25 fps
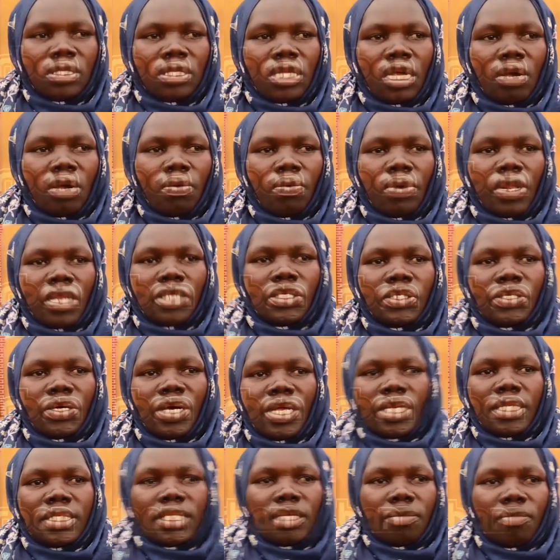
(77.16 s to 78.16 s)
They will
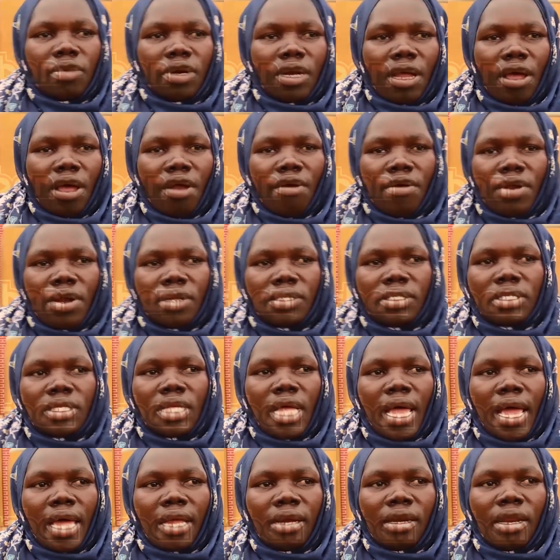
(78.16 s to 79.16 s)
join seminarians
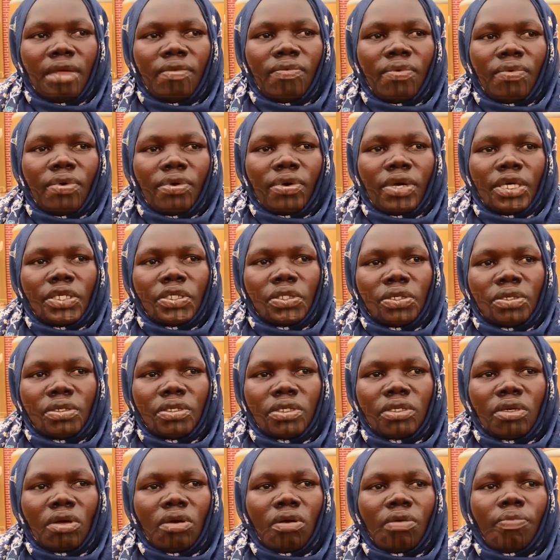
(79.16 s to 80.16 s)
and the
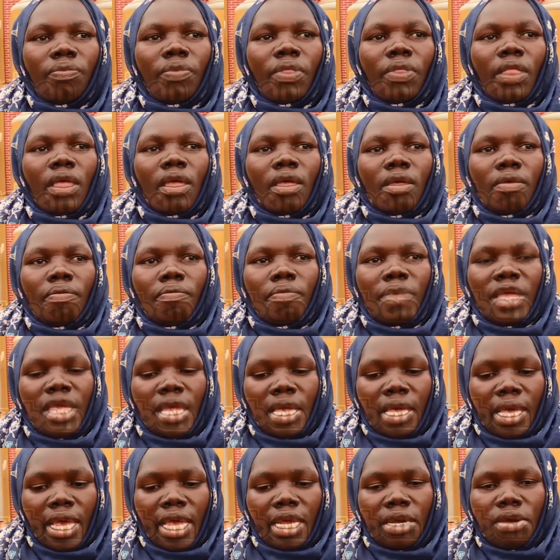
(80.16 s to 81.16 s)
vocations of
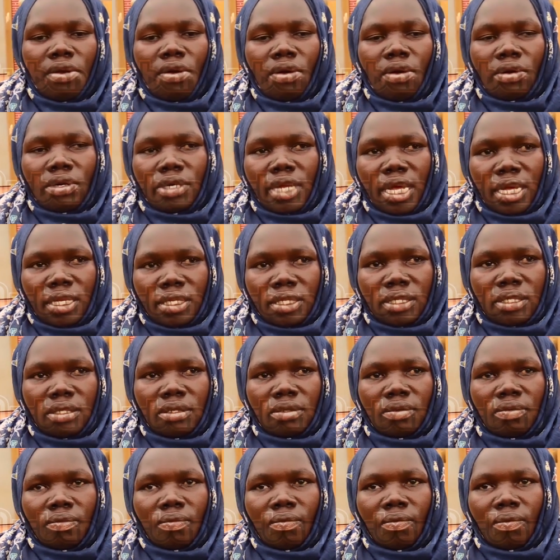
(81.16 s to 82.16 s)
being a doctors
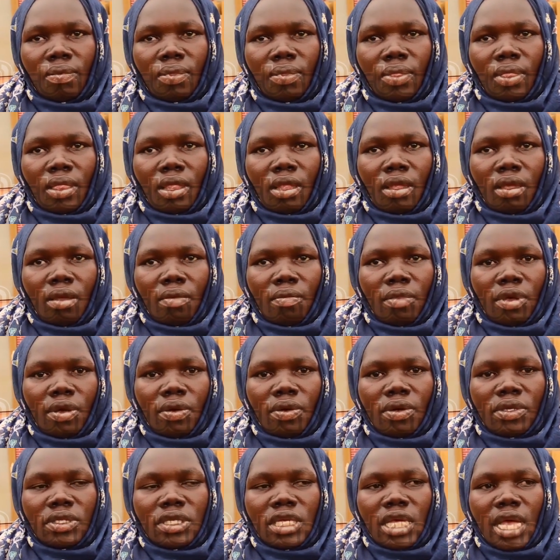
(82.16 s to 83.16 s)

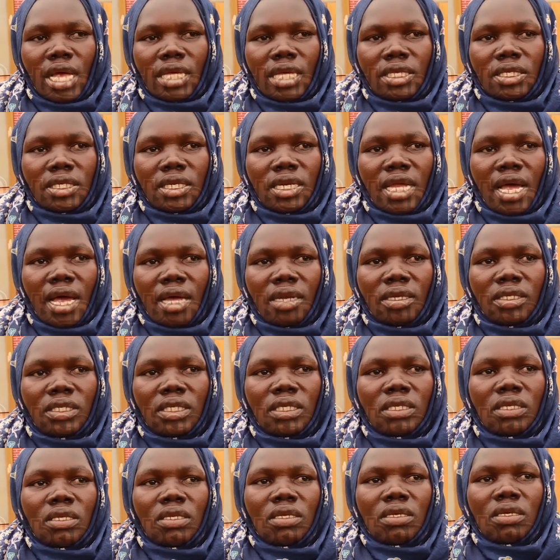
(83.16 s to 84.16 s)
because he has done
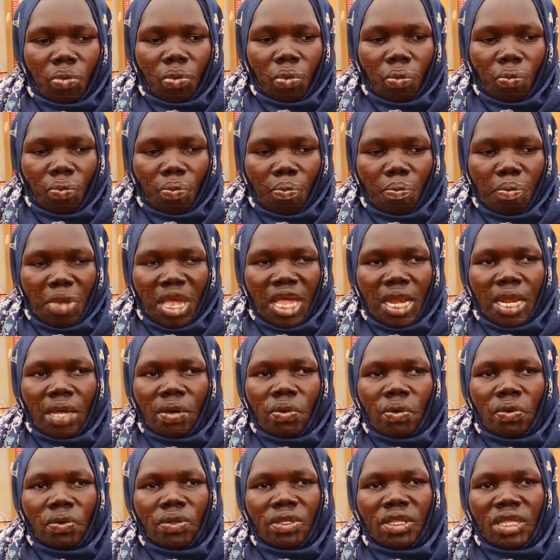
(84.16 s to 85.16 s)
many
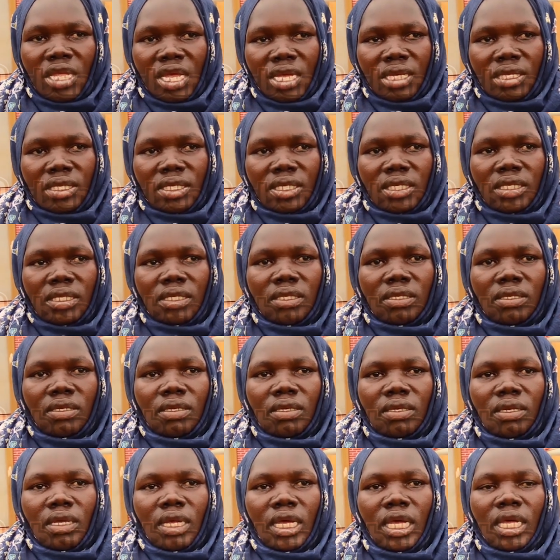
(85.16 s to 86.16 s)
good things
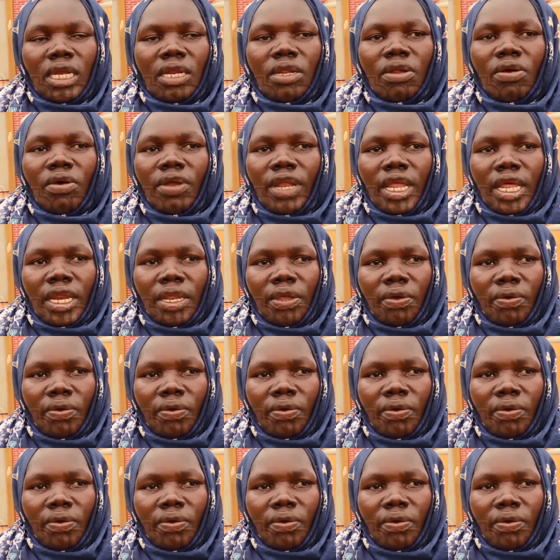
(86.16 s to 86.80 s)
in northern